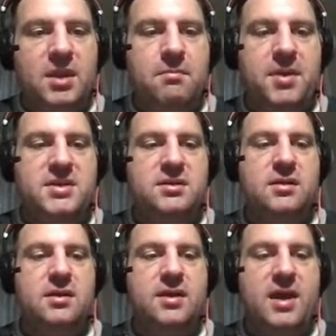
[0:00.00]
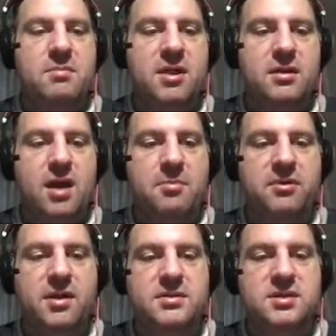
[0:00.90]
basically, catabolic
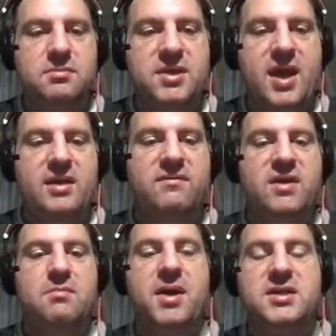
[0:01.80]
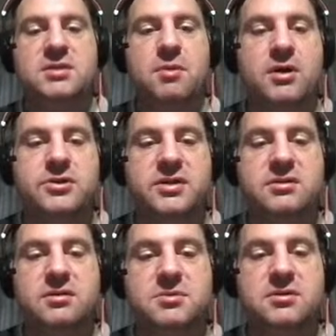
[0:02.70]
operons can be activated by small
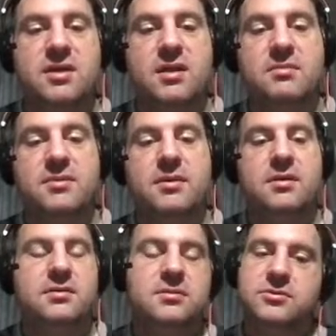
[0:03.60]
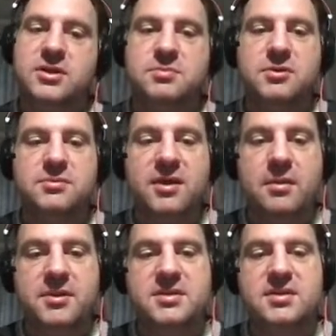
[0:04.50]
transcriptional element or transposable
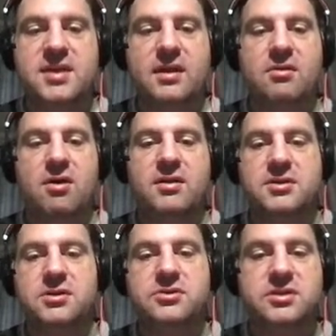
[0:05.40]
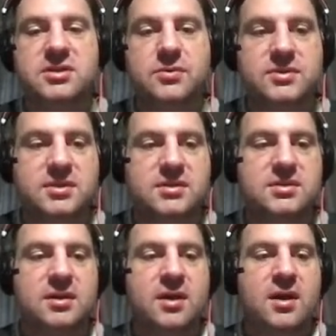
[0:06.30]
elements that called insertion
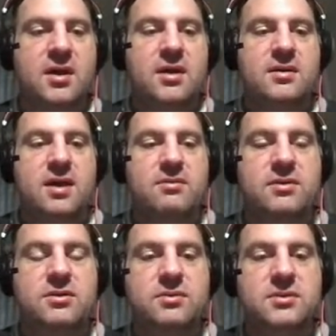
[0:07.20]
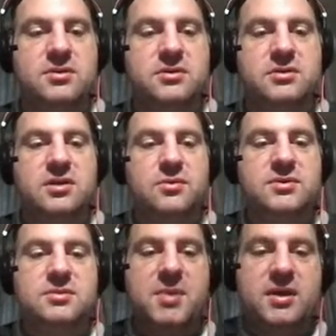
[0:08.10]
sequences. Not only do insertion
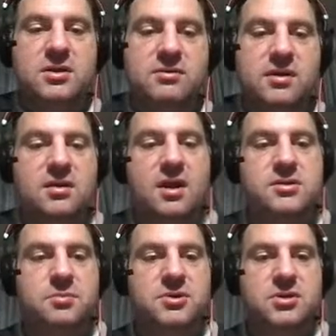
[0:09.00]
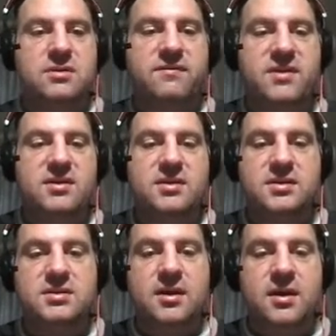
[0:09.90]
sequences make a direct contribution to fitness,